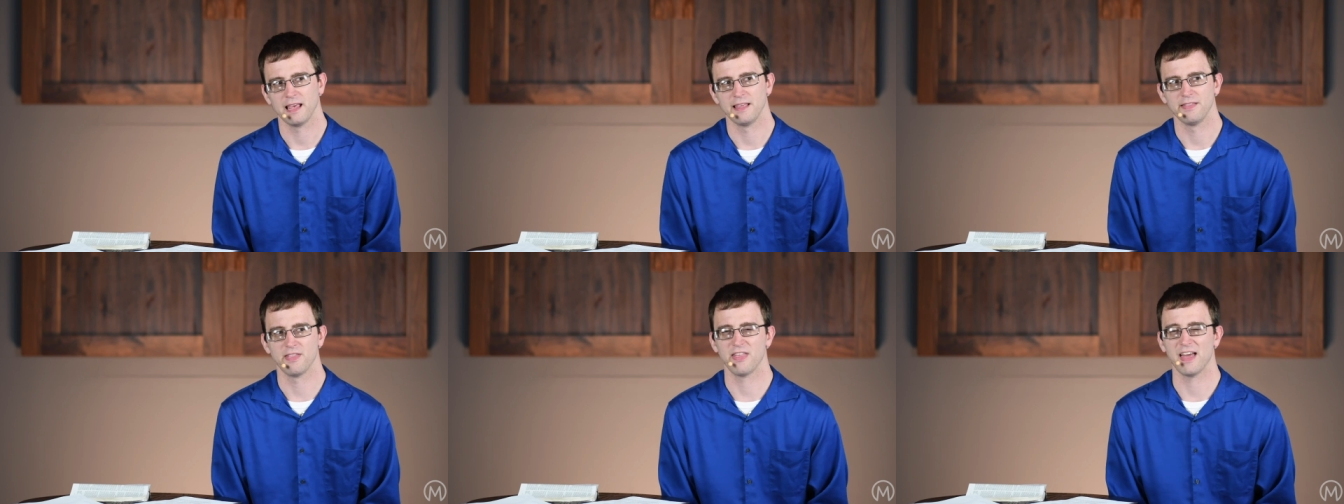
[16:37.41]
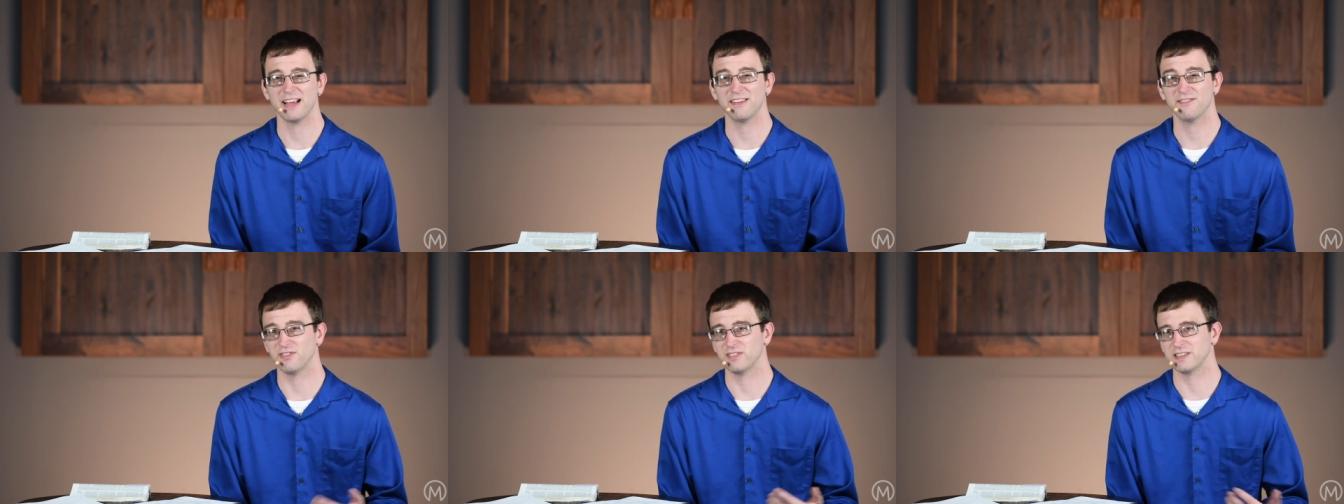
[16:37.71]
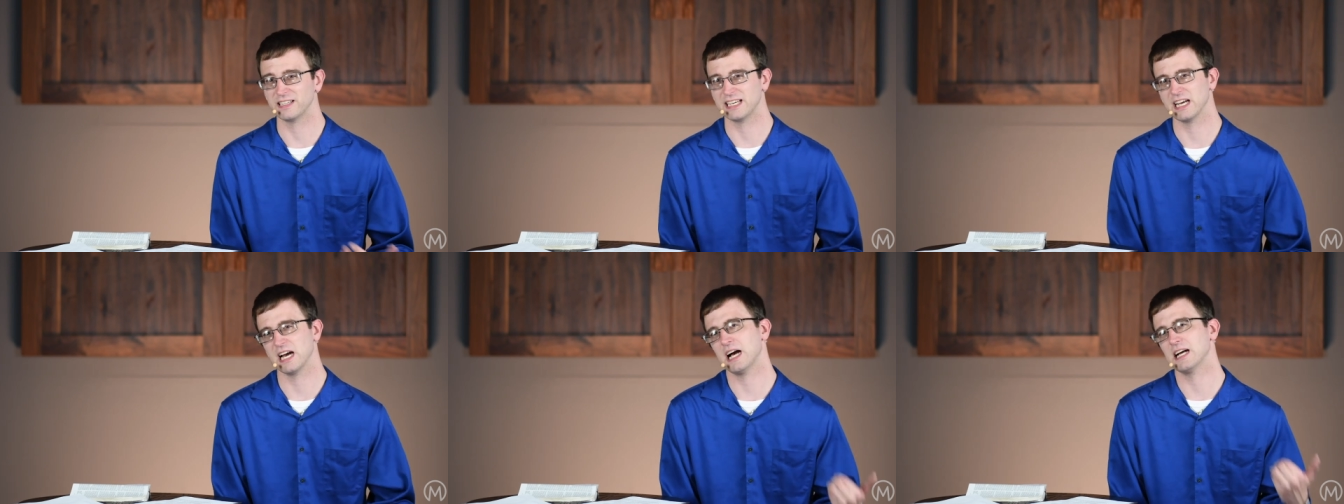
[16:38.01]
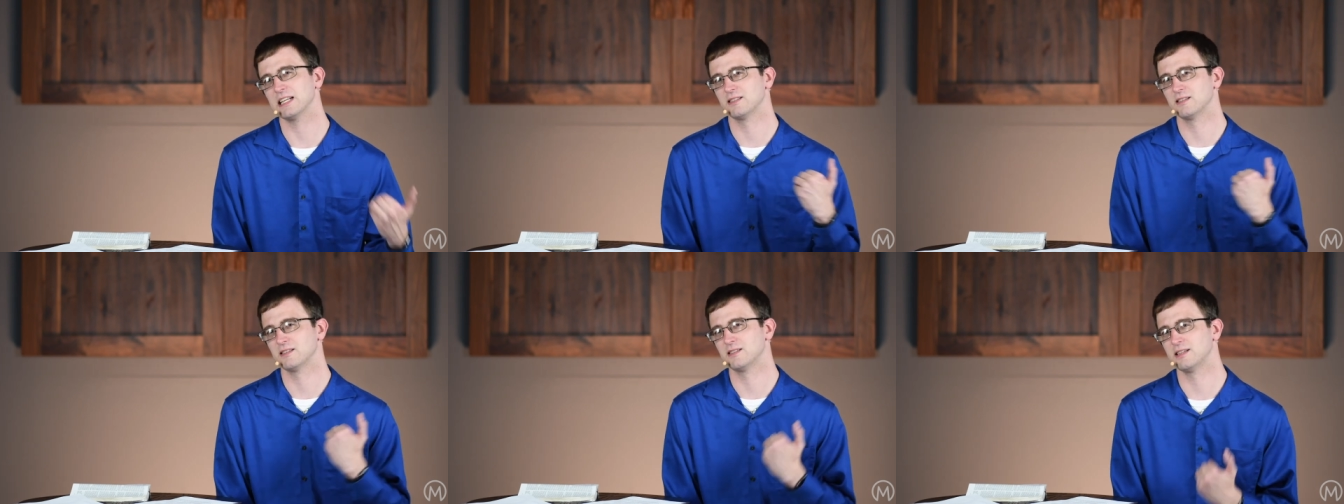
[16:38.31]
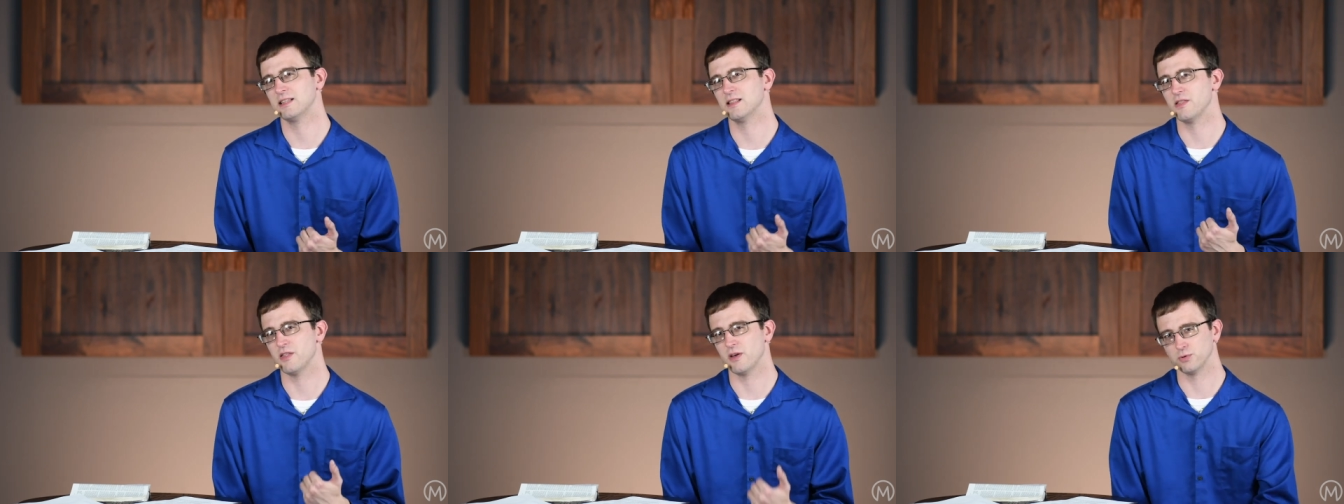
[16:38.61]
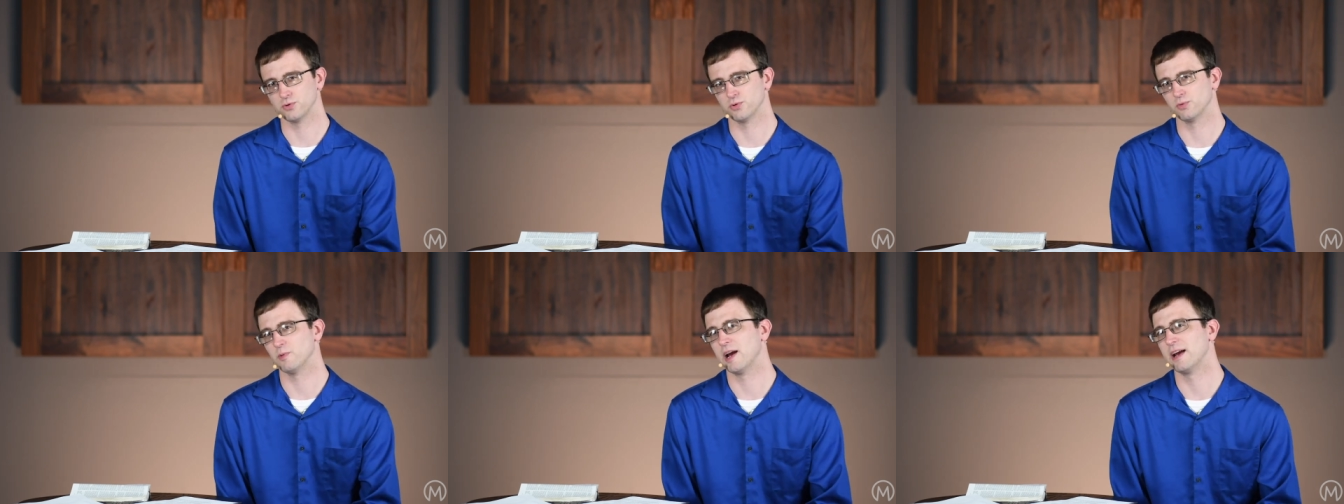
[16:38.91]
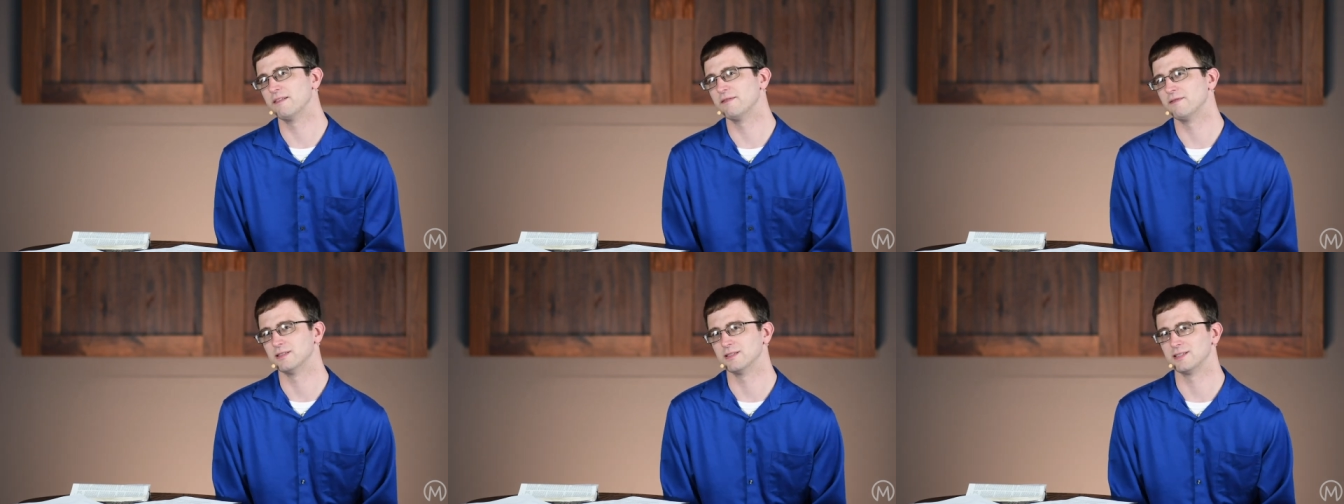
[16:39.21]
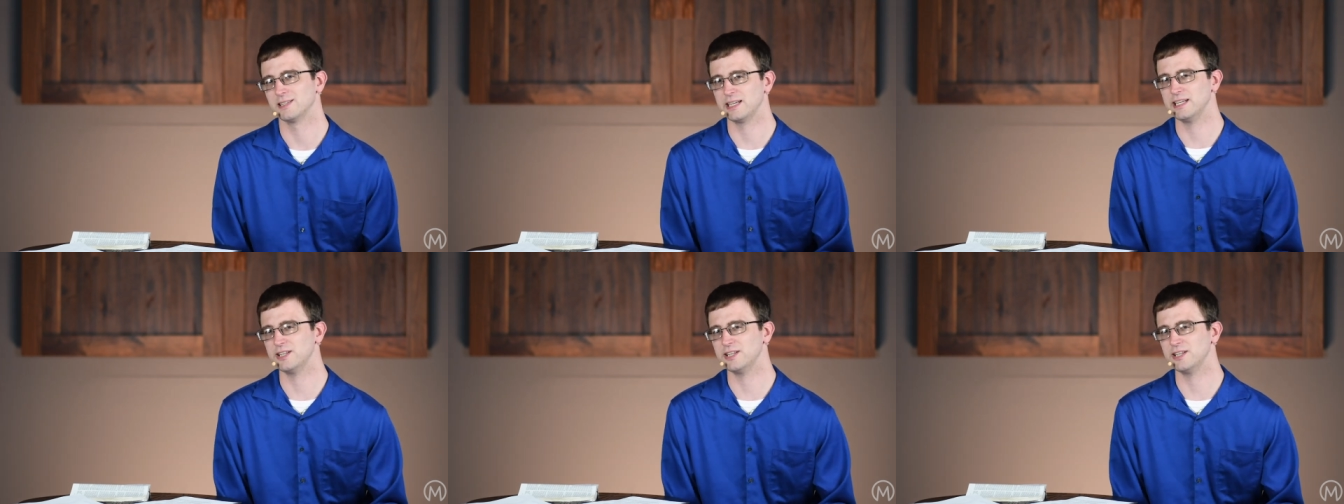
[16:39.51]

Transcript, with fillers: And thankfully, God sent those ravens